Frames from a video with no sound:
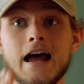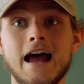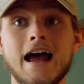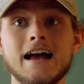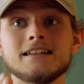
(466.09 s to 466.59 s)

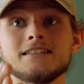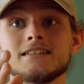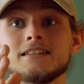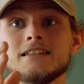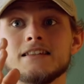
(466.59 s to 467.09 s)

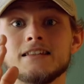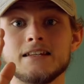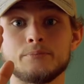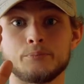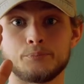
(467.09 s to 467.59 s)
has
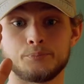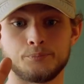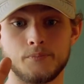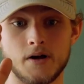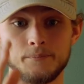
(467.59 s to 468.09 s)
the
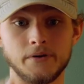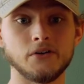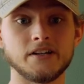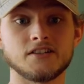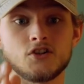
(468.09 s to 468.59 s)

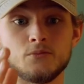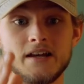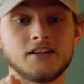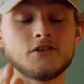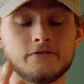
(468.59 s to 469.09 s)
abilities to
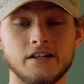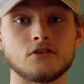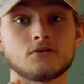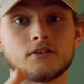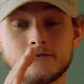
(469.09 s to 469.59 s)
make your
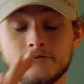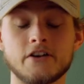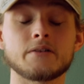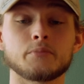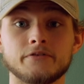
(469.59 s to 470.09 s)
videos look
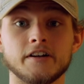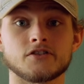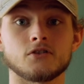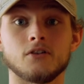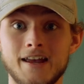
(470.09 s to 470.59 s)
very
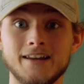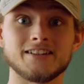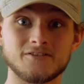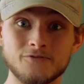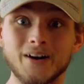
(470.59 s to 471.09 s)
professional, and
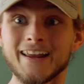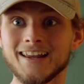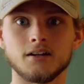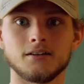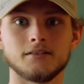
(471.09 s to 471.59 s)
it's
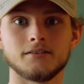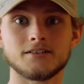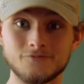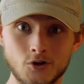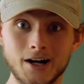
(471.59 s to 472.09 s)
free.
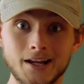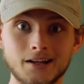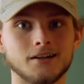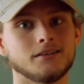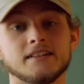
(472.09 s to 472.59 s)
It's
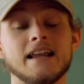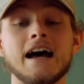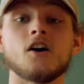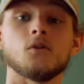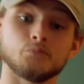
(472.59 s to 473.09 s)
free.
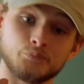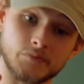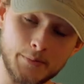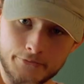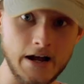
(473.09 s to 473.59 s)
Now,
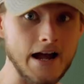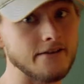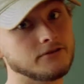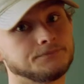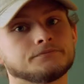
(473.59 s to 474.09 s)
number
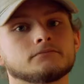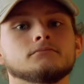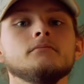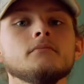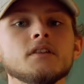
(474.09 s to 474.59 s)
5,
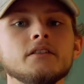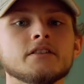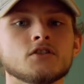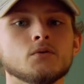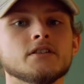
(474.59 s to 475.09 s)

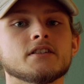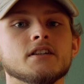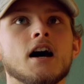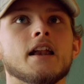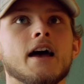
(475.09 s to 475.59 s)
this one's
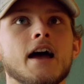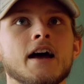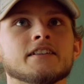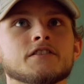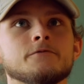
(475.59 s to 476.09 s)
not
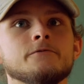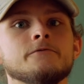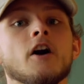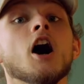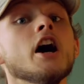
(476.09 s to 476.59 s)
as
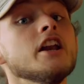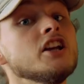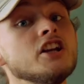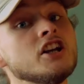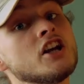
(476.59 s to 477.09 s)

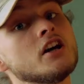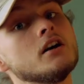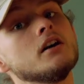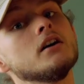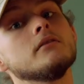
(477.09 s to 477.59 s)
fun,
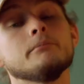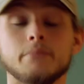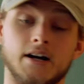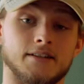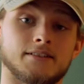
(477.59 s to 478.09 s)

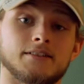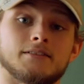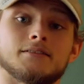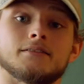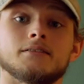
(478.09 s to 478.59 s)
but
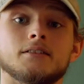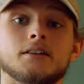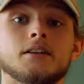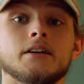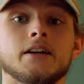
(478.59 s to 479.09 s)

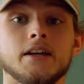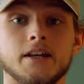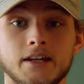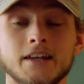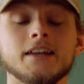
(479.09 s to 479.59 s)

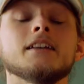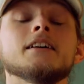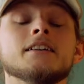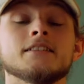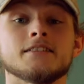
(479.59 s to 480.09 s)
it is